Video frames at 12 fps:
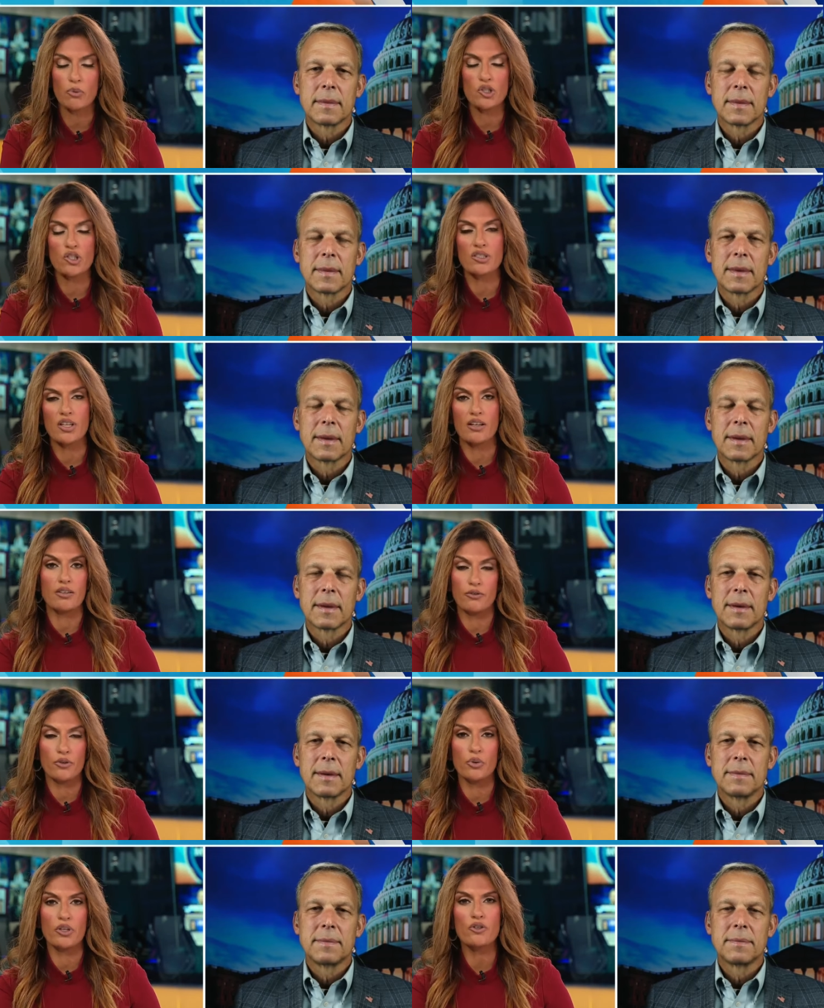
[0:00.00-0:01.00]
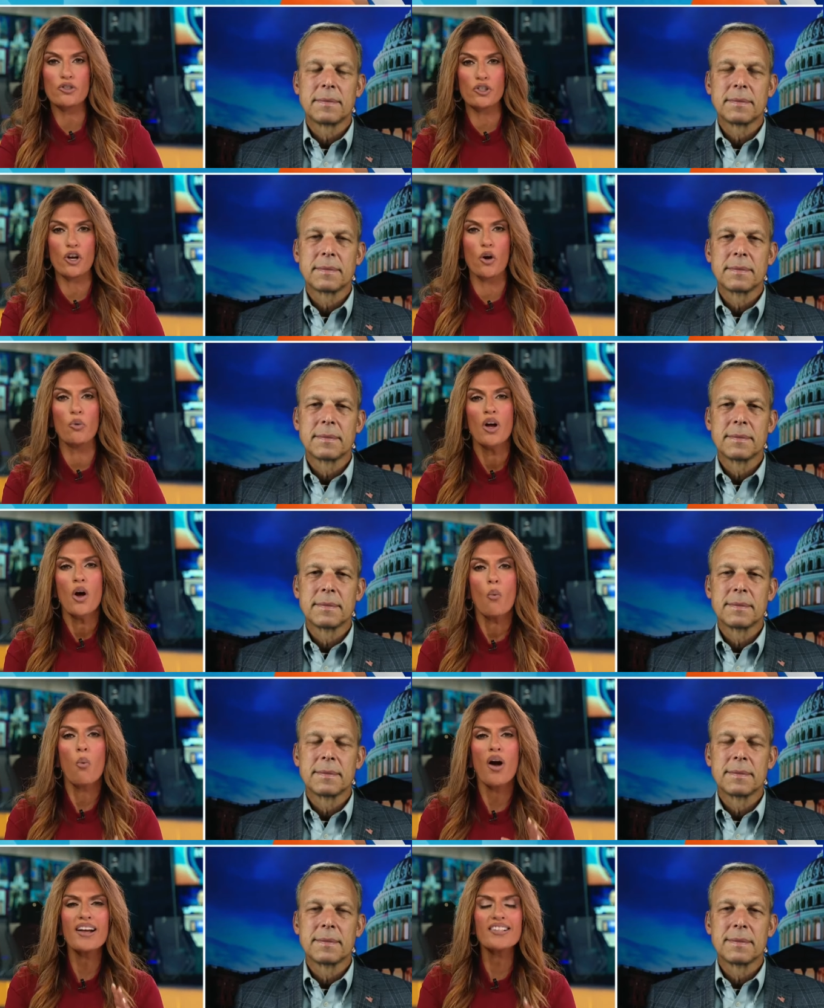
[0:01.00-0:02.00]
Speaker 1: what she said a few years ago.
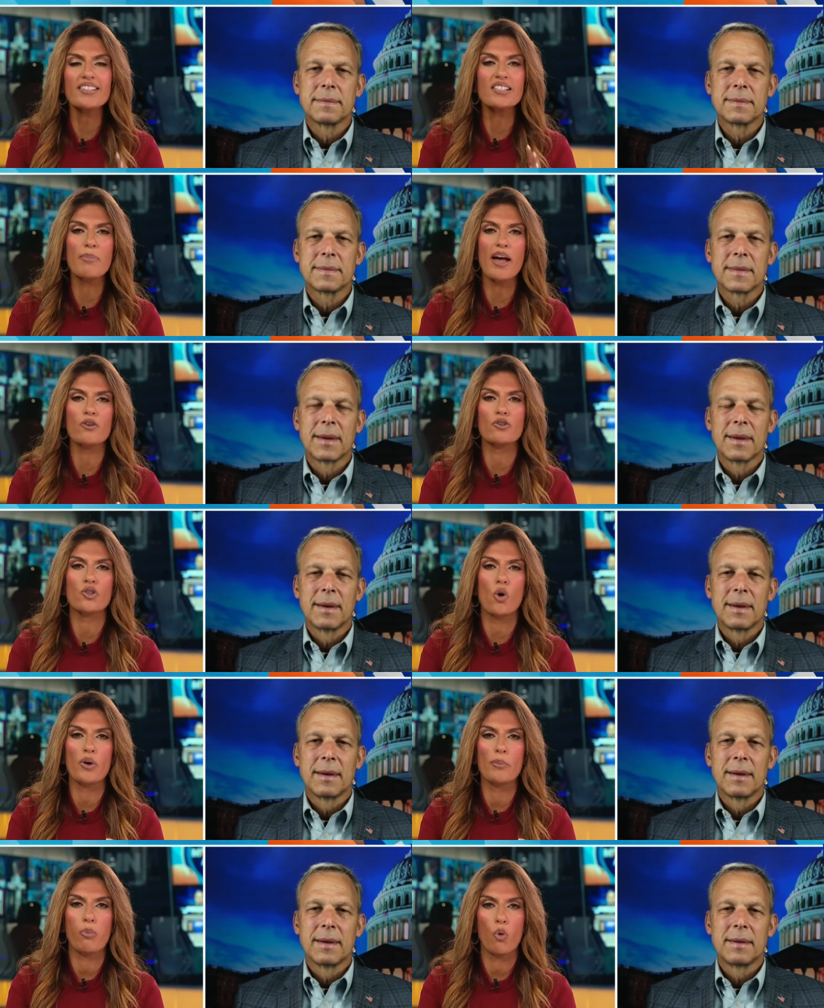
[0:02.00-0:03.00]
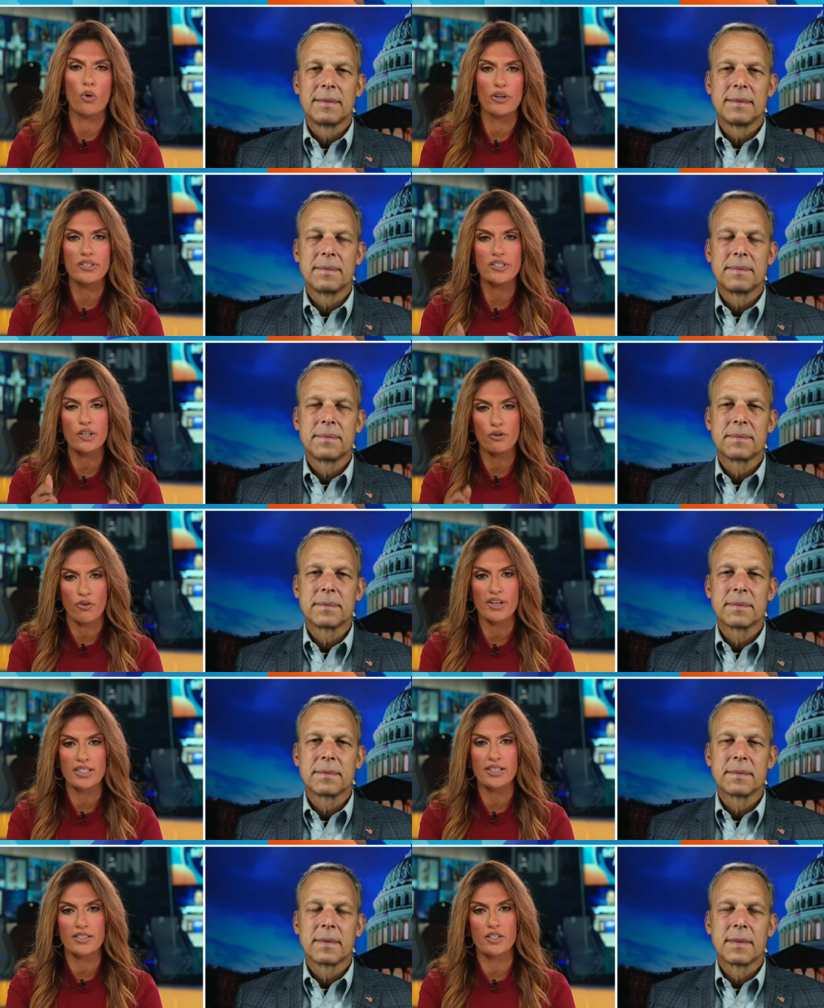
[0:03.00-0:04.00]
Why is this matter so important to the
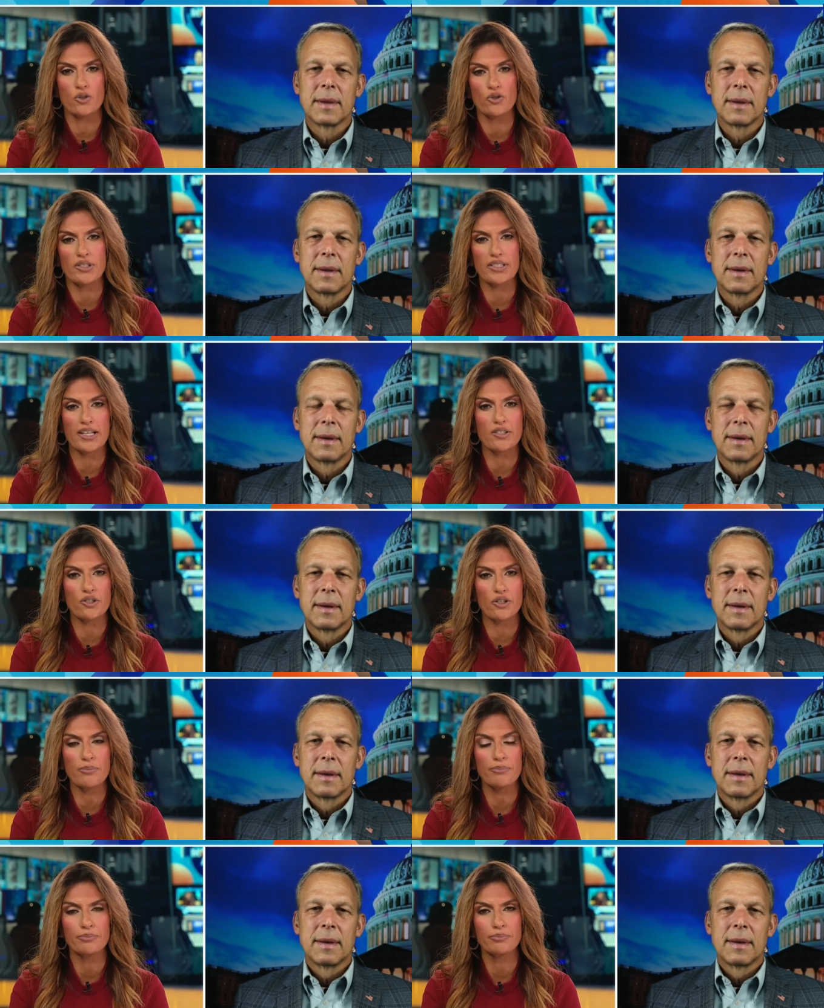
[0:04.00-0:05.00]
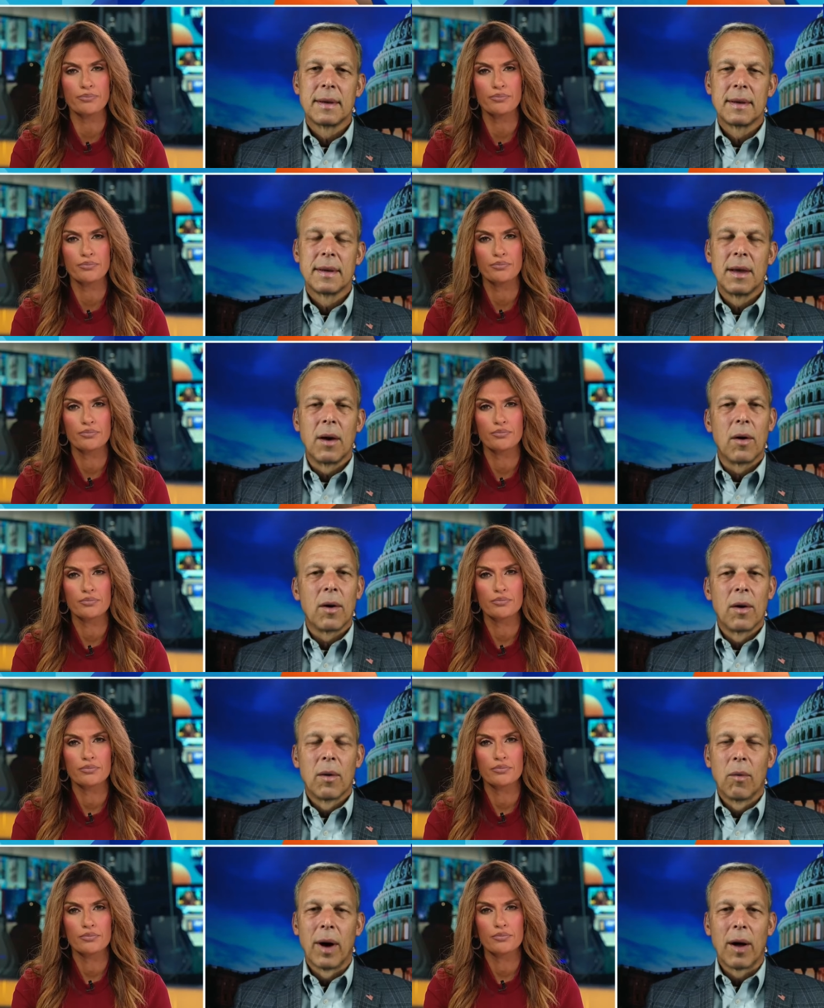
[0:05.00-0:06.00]
residents in your state, sir?
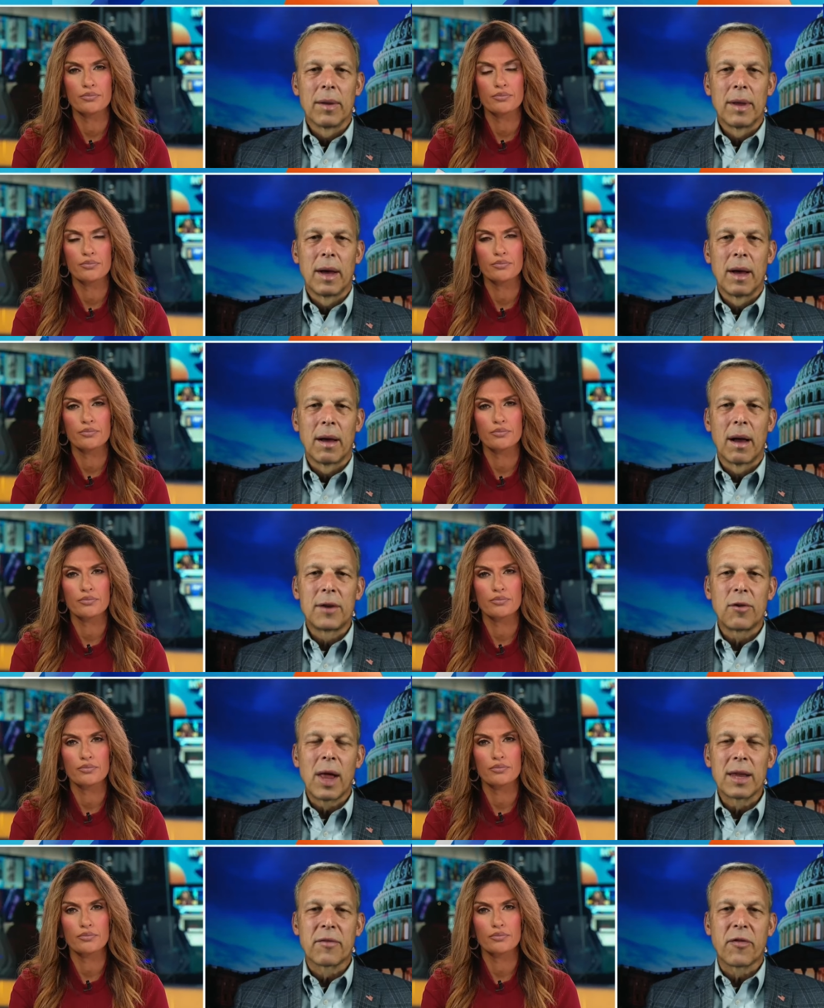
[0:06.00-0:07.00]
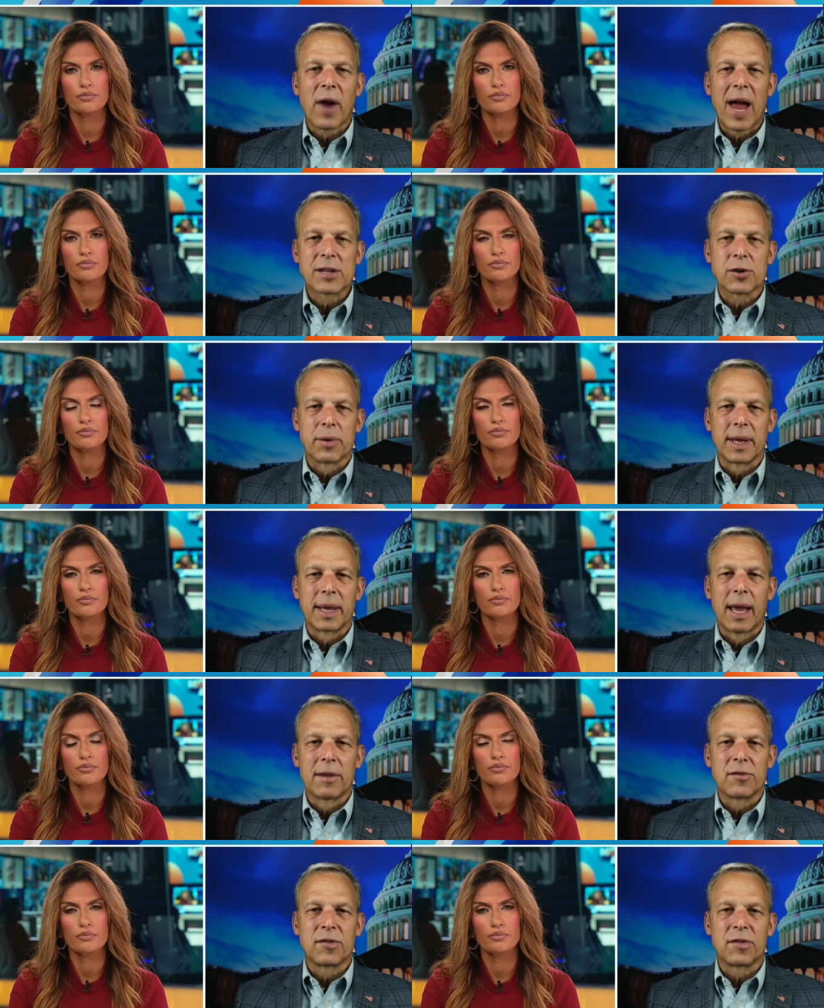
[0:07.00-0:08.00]
Speaker 2: Well, uh, hydraulic fracturing
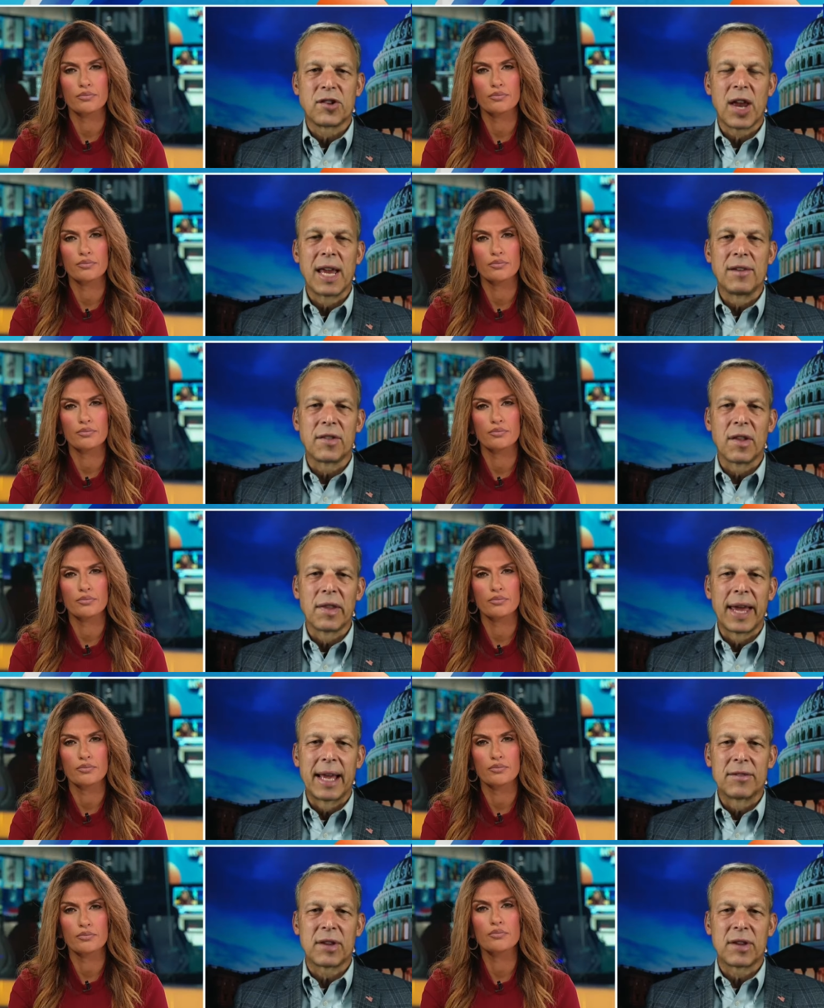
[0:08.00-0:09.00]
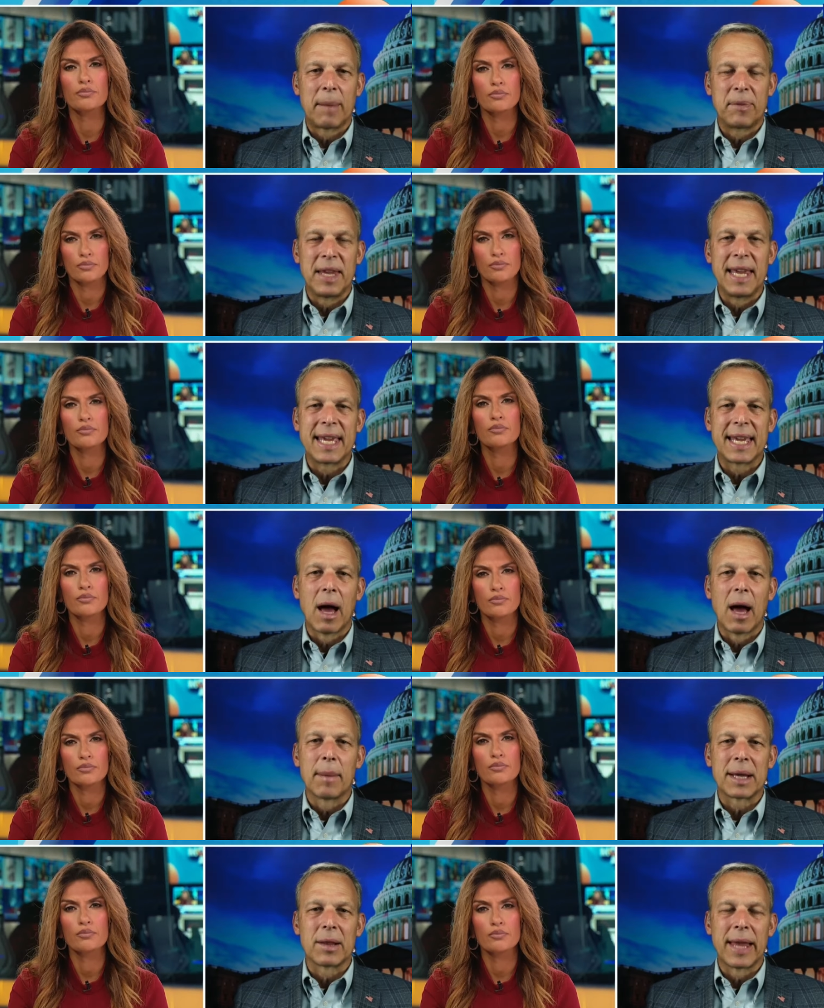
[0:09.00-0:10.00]
has changed the landscape, the
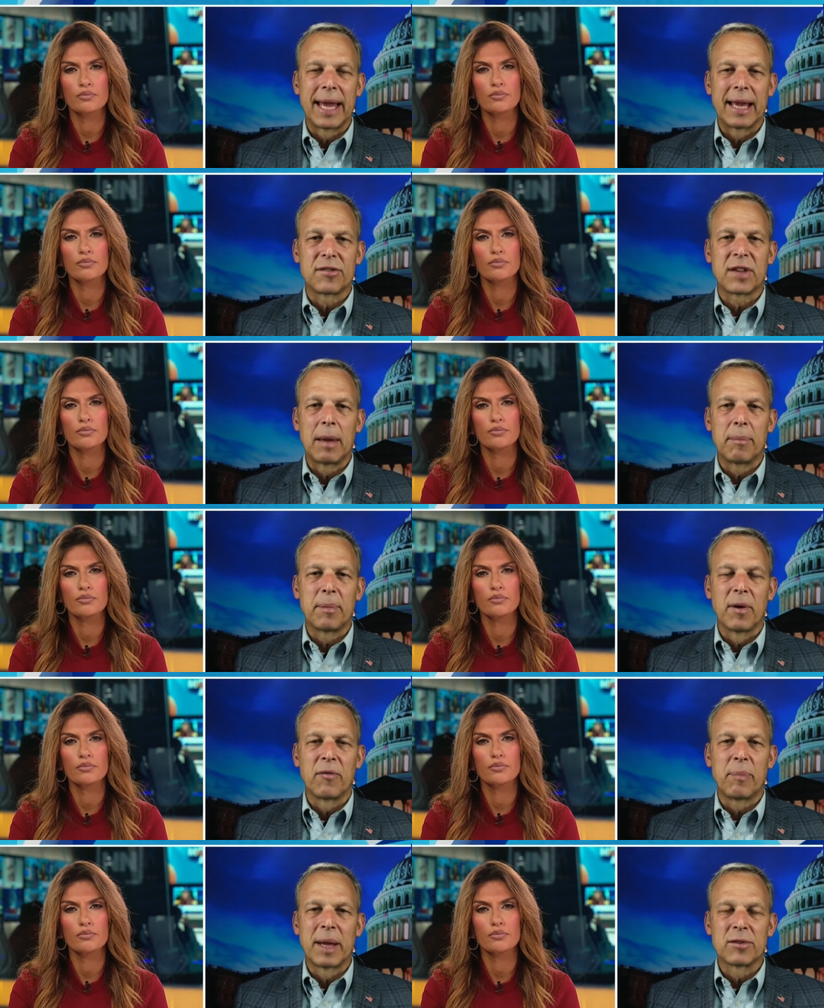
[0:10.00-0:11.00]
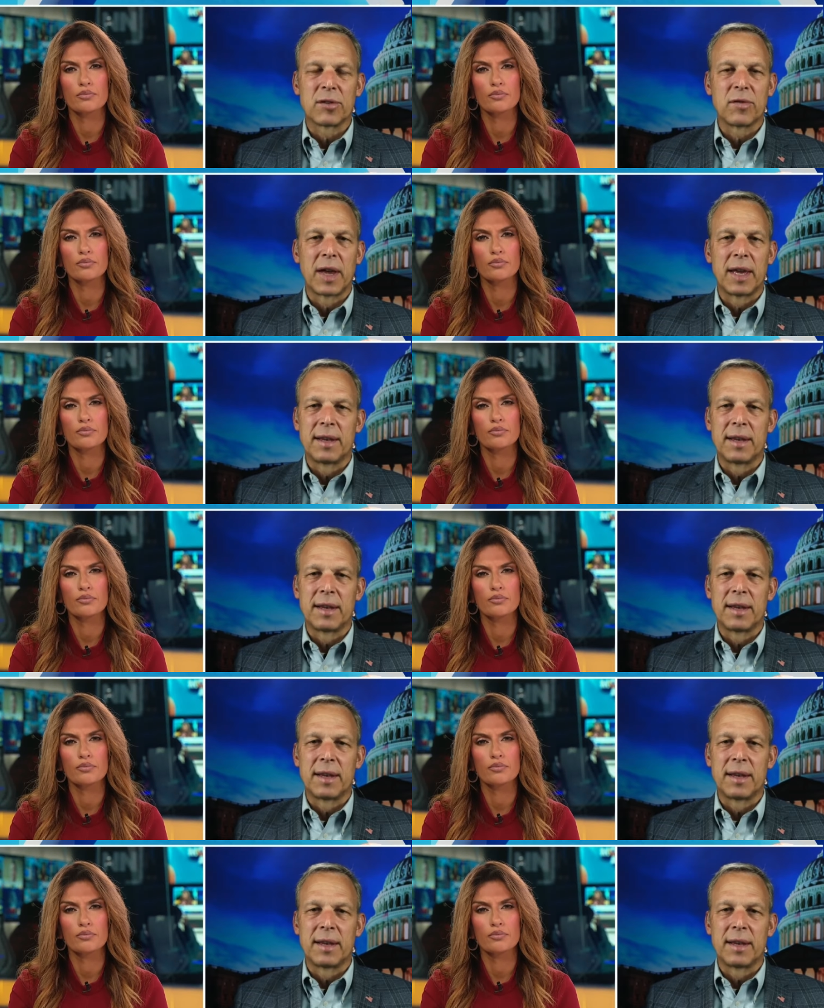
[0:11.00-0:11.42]
economic landscape of Pennsylvania.